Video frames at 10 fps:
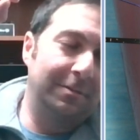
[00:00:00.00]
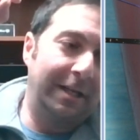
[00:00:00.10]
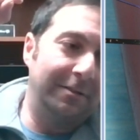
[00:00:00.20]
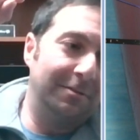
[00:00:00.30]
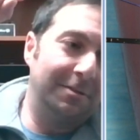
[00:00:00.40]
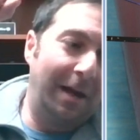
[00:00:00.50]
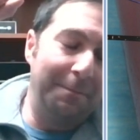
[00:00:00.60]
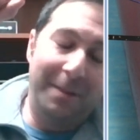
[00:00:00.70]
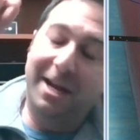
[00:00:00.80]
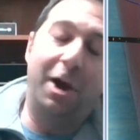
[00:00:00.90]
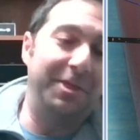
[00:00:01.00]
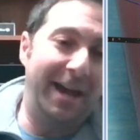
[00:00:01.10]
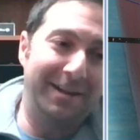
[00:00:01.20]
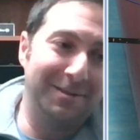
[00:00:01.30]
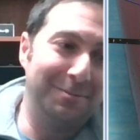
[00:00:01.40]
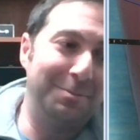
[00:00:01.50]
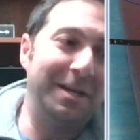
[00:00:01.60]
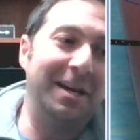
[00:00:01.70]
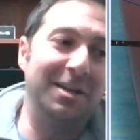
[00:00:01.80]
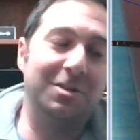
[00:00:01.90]
And I'm big on that
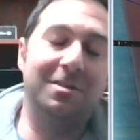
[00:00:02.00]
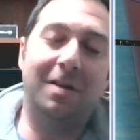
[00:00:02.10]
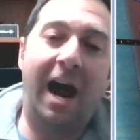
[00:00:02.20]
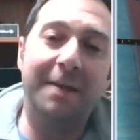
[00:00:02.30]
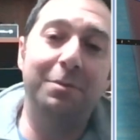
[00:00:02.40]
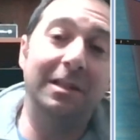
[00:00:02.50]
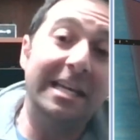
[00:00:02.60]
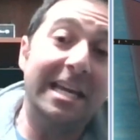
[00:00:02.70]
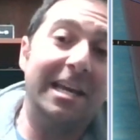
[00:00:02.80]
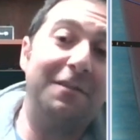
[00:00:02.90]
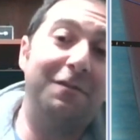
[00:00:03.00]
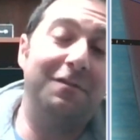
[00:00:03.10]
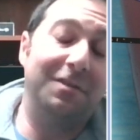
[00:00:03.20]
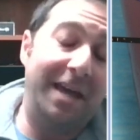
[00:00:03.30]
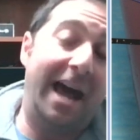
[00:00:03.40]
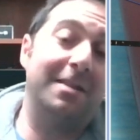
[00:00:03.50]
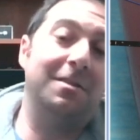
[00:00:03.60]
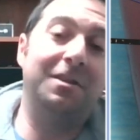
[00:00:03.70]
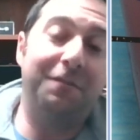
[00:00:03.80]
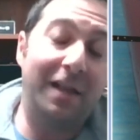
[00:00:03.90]
because I believe
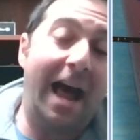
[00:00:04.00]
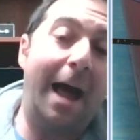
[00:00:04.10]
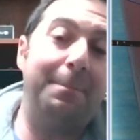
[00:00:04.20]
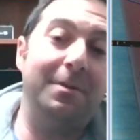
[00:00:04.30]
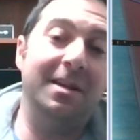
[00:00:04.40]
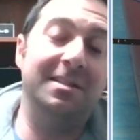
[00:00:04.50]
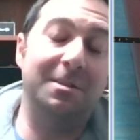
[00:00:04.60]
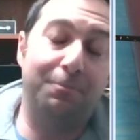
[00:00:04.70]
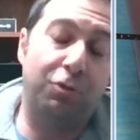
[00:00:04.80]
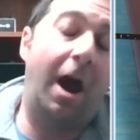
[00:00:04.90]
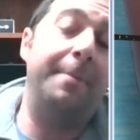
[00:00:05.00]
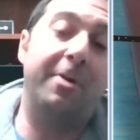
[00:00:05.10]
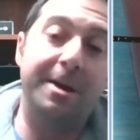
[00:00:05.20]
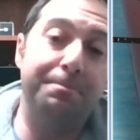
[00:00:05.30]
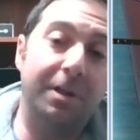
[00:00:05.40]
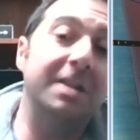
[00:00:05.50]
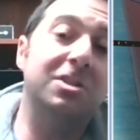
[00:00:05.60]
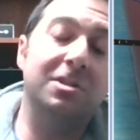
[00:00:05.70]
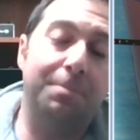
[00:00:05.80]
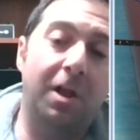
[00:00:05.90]
that the flap is the primary
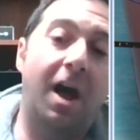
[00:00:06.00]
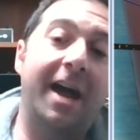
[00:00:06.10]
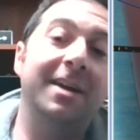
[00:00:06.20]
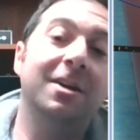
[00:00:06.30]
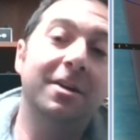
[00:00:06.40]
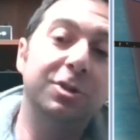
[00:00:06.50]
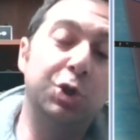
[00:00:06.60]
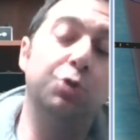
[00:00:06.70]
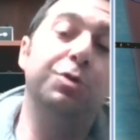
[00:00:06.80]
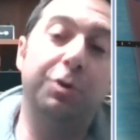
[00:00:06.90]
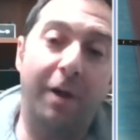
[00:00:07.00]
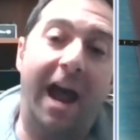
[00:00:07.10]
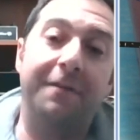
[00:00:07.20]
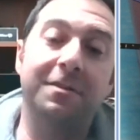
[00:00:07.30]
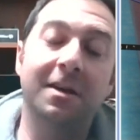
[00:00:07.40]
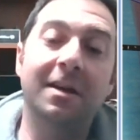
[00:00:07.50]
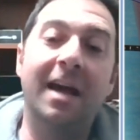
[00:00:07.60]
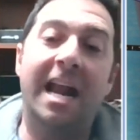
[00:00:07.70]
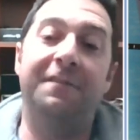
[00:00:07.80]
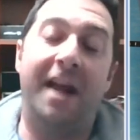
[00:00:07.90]
blood supply to the graft.
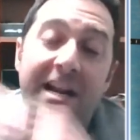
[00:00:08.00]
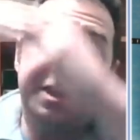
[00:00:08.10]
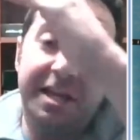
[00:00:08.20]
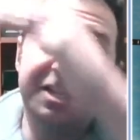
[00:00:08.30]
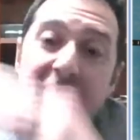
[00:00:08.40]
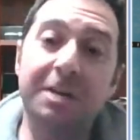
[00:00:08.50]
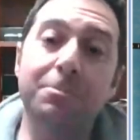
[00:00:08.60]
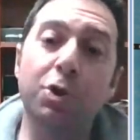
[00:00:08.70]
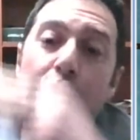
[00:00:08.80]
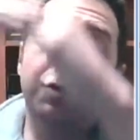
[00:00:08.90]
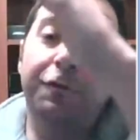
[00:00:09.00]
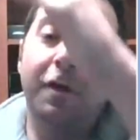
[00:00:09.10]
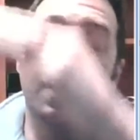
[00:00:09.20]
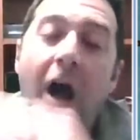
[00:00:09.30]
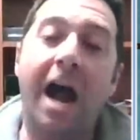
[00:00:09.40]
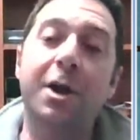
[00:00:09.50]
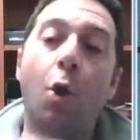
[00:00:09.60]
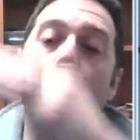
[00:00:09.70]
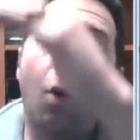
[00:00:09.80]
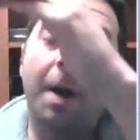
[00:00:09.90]
And if anything's going to move, I
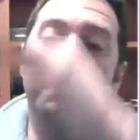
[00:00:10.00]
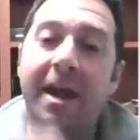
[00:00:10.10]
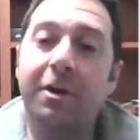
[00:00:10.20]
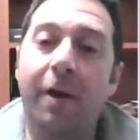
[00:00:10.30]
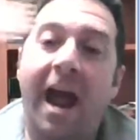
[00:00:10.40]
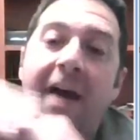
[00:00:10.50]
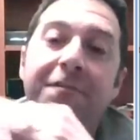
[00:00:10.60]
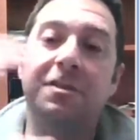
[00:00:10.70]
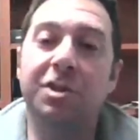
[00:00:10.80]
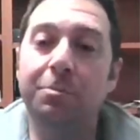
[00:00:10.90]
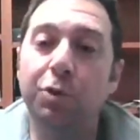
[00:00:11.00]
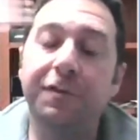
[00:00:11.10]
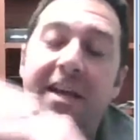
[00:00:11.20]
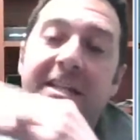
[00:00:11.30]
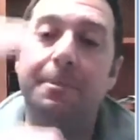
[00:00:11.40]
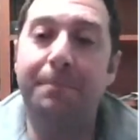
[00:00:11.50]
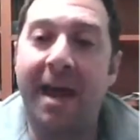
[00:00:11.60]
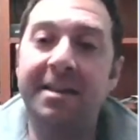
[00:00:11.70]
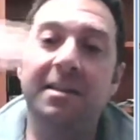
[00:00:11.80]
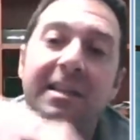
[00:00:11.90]
don't want my graft to move
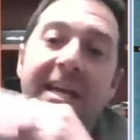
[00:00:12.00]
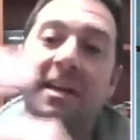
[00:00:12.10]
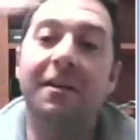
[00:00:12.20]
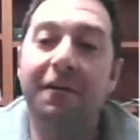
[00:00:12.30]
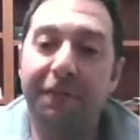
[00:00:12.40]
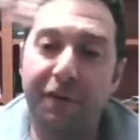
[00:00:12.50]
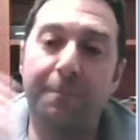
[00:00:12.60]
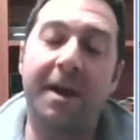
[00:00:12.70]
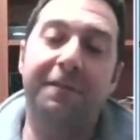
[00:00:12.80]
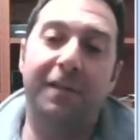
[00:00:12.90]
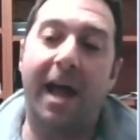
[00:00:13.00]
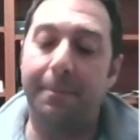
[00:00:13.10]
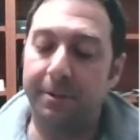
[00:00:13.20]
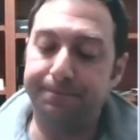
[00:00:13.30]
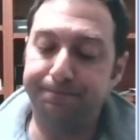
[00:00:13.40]
independently from my flap.